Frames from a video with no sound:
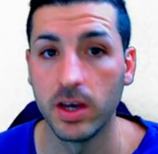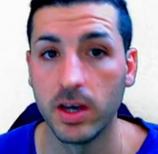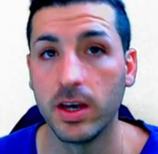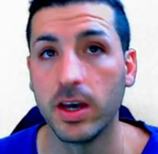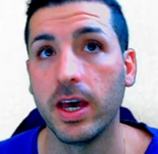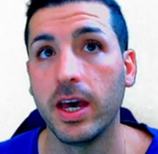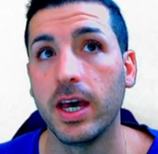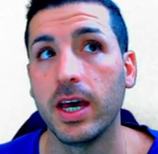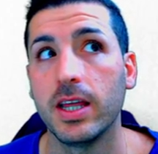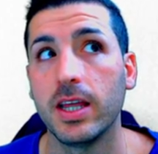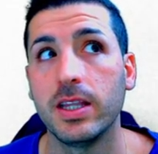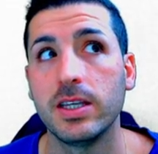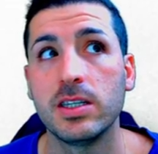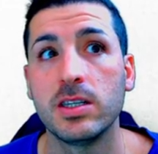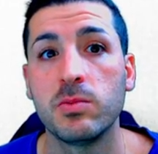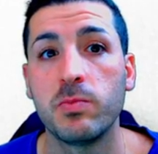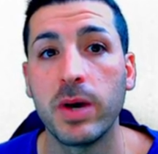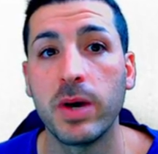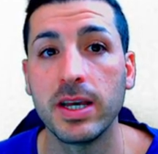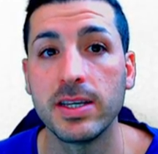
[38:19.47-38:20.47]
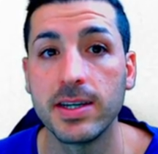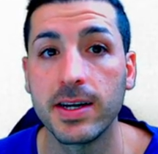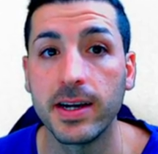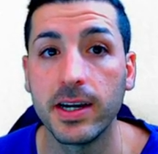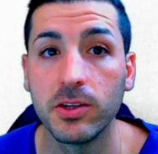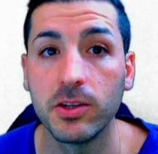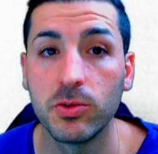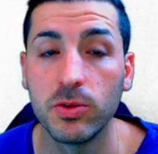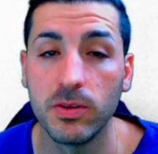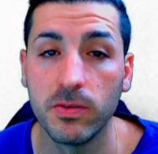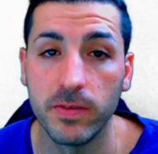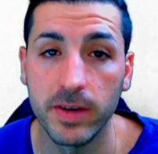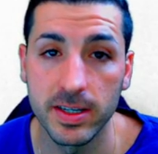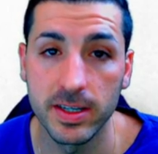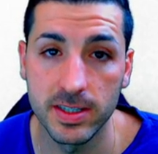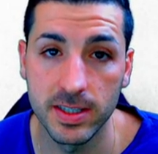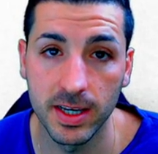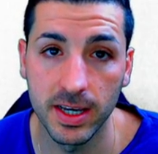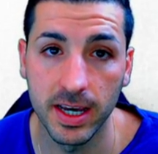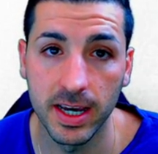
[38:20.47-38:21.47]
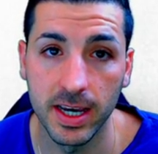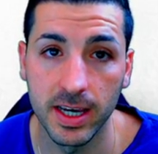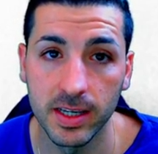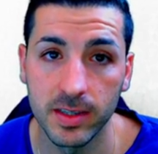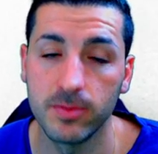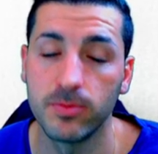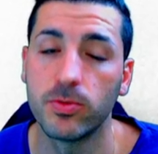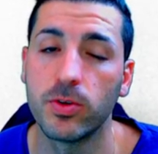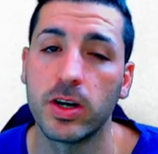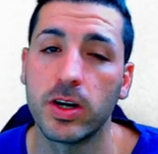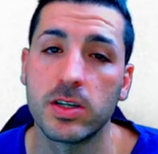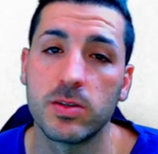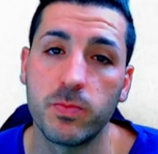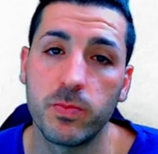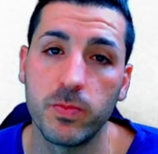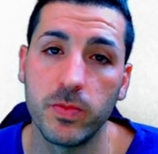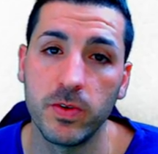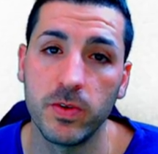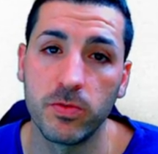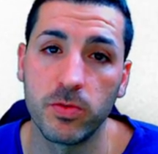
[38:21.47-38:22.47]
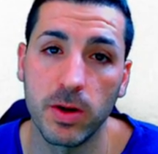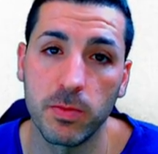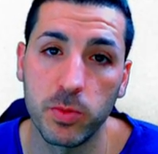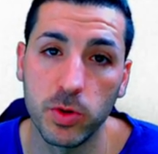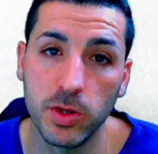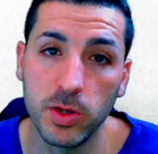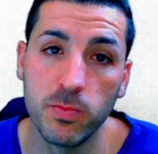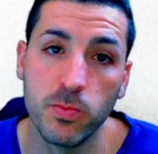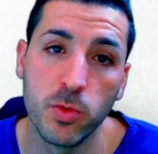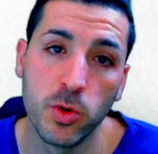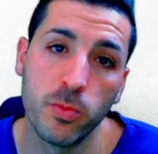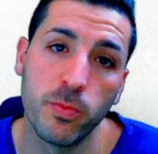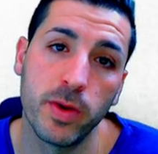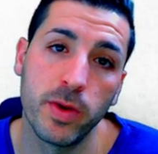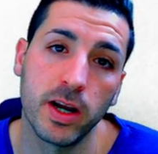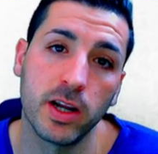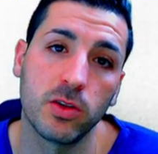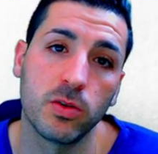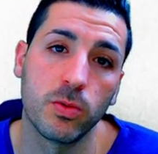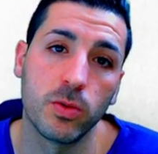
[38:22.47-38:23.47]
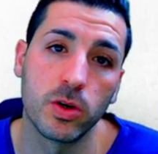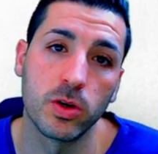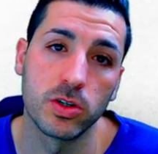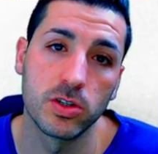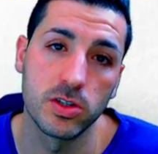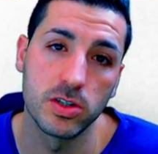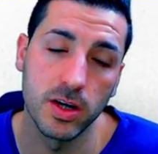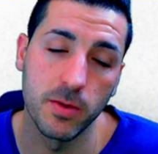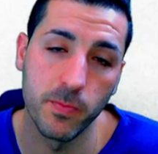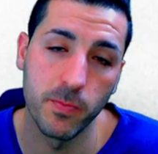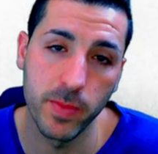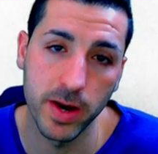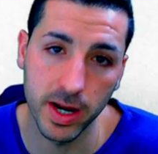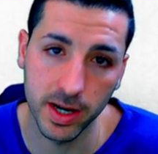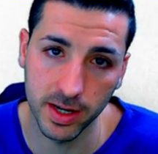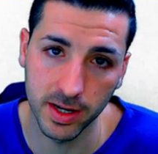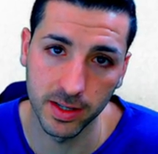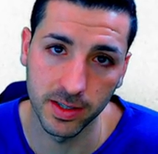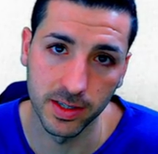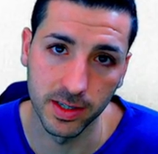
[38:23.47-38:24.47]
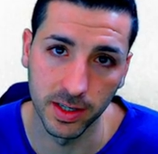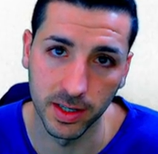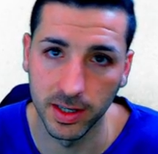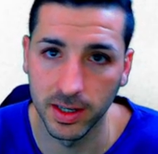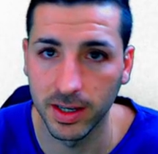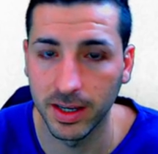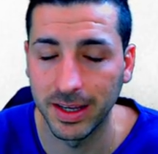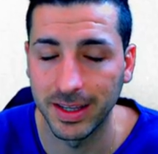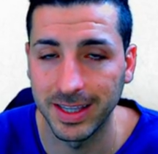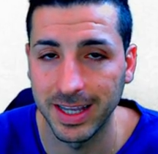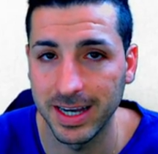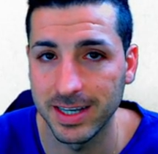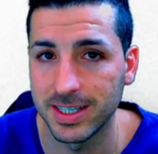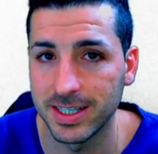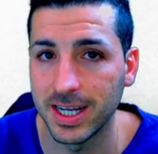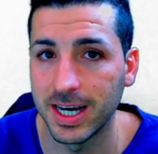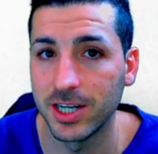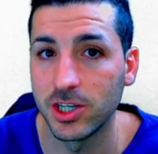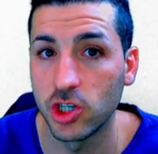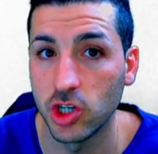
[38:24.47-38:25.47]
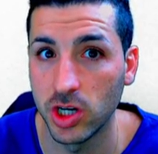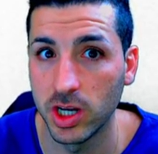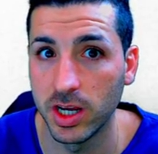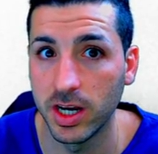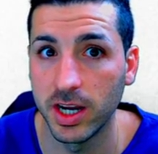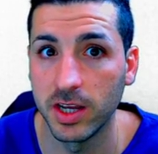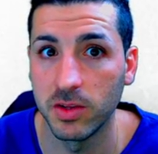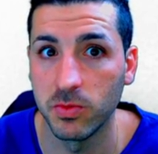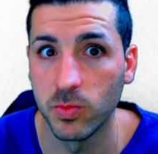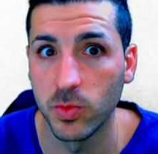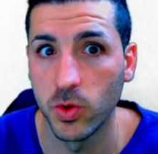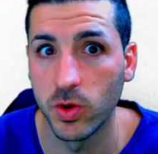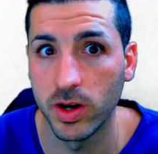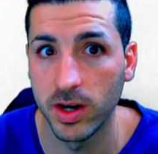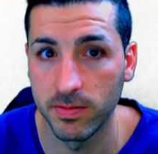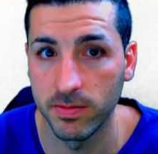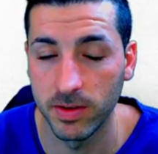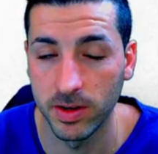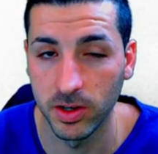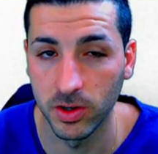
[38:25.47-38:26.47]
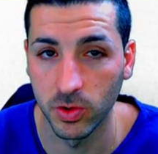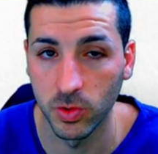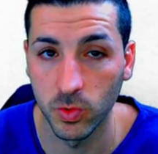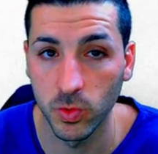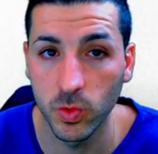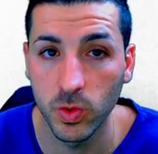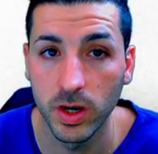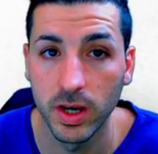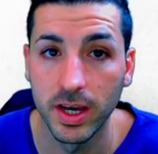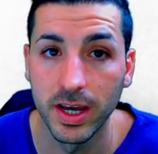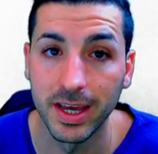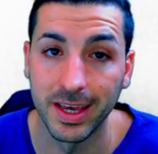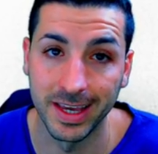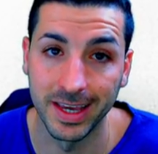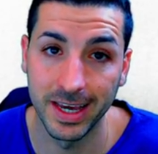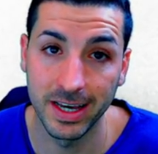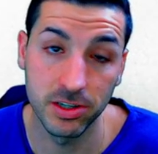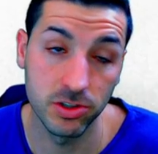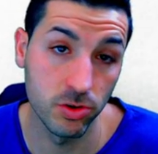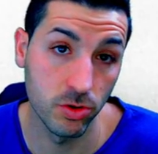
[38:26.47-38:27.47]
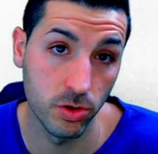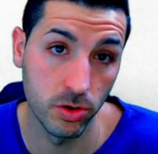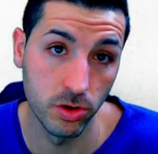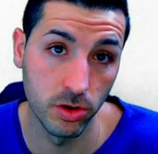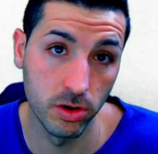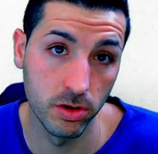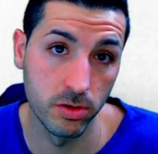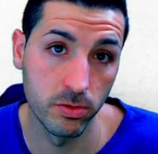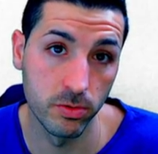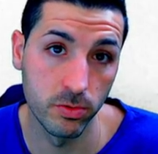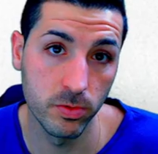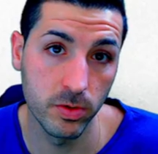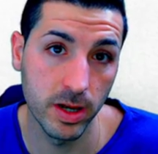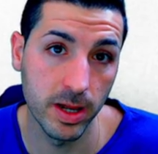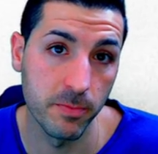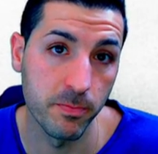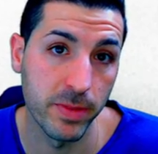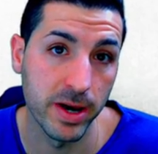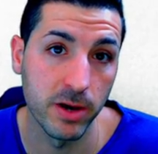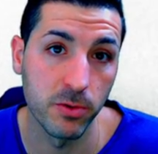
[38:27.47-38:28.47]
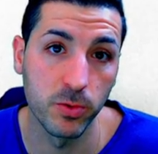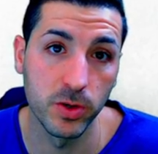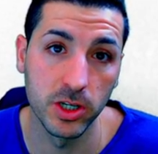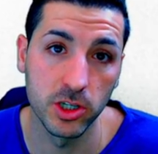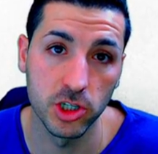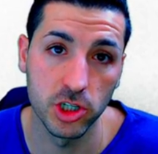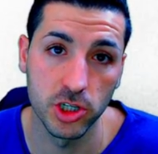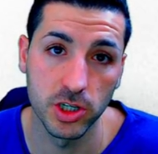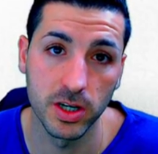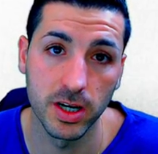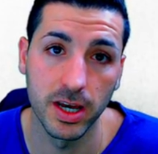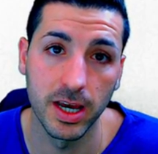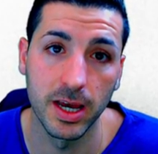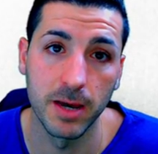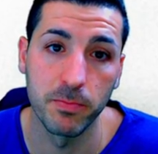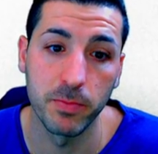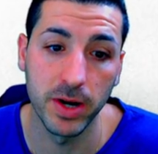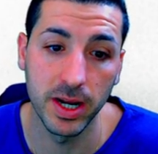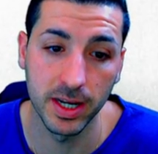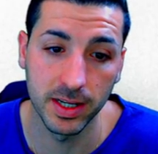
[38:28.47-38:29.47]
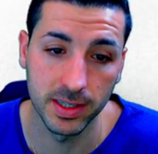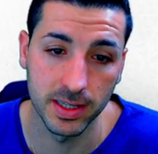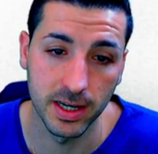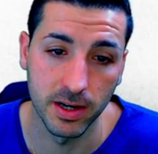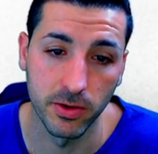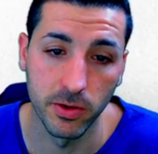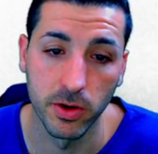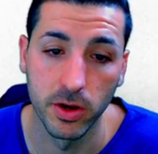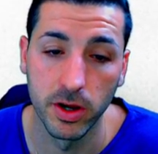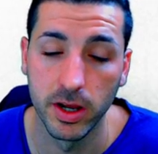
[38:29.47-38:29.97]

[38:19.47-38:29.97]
This is basically to investigate if we are putting more money towards marketing, does that generate more revenue? Yes or no, and by which breakdown?